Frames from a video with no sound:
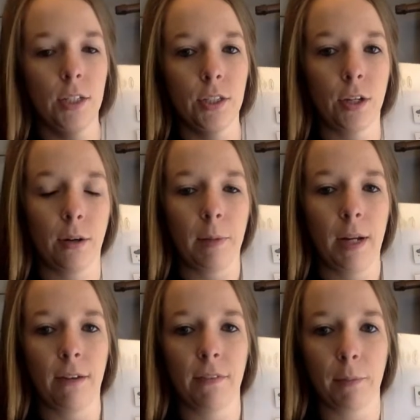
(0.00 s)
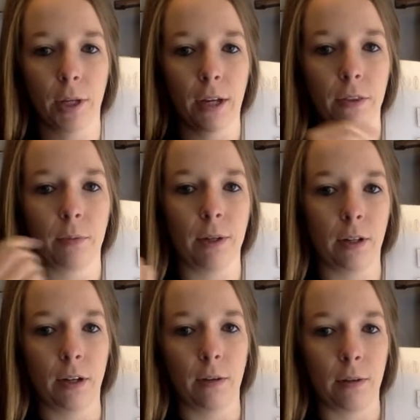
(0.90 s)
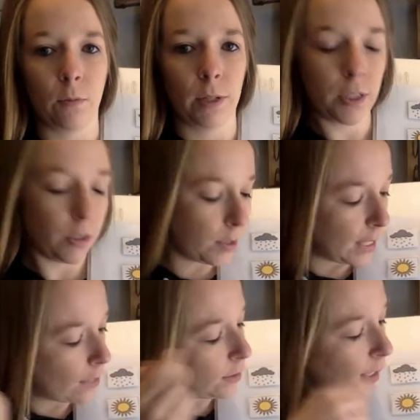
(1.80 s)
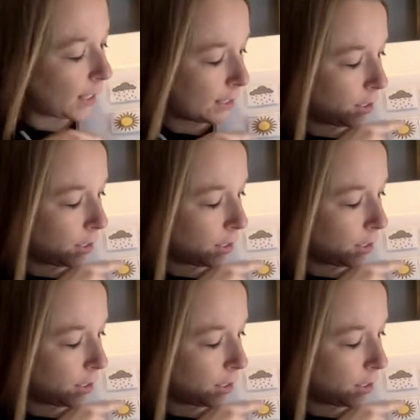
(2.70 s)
So I'm going to have them look out the window, and what do you see outside?